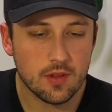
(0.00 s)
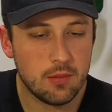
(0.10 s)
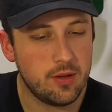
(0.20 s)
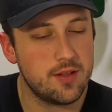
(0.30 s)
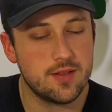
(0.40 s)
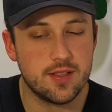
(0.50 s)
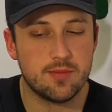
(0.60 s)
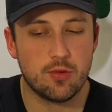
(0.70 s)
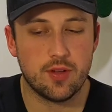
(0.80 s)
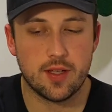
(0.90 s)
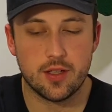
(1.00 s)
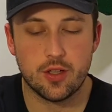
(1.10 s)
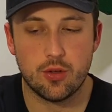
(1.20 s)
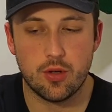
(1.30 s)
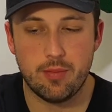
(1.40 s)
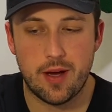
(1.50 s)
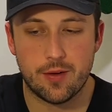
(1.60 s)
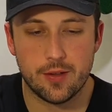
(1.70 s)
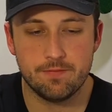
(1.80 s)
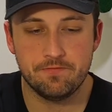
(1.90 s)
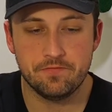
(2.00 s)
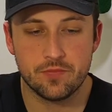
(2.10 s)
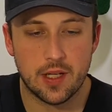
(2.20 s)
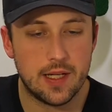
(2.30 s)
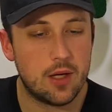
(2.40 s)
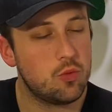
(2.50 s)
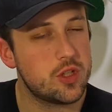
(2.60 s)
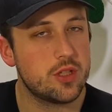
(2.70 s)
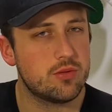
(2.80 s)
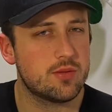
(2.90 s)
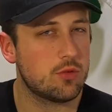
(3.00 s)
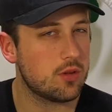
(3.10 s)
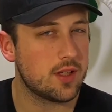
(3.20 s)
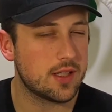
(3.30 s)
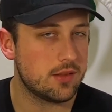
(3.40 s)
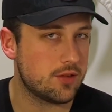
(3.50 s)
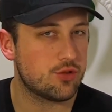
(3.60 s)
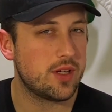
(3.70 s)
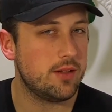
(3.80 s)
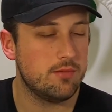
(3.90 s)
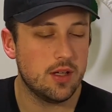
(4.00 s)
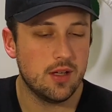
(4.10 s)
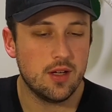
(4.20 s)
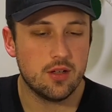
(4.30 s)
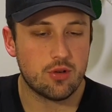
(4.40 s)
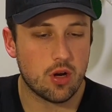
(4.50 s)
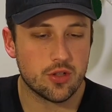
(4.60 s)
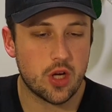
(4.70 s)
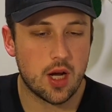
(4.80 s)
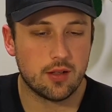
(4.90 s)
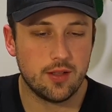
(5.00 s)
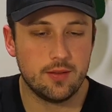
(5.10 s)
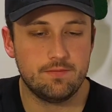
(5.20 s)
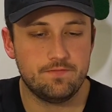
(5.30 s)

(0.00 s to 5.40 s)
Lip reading: but it's more like a cocoa powder. And I wish it was more like a straight dark chocolate.